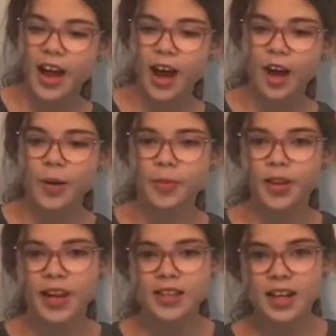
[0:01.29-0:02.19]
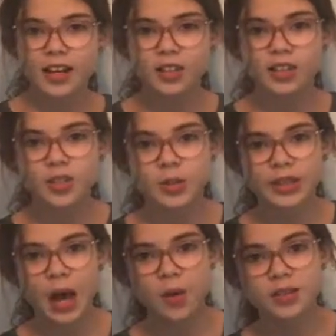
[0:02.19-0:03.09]
I hope you guys had a good
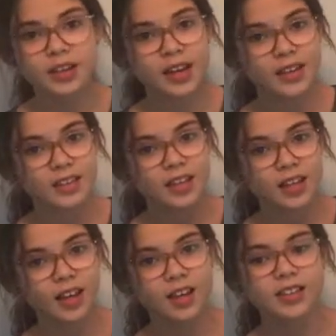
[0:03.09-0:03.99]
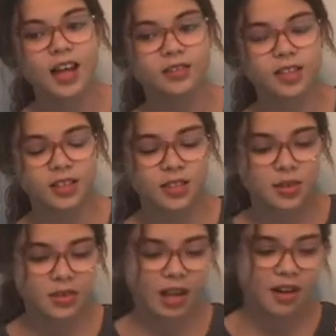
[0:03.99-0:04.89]
2018, because now it's
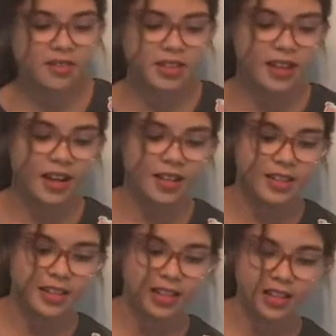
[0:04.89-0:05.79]
2019.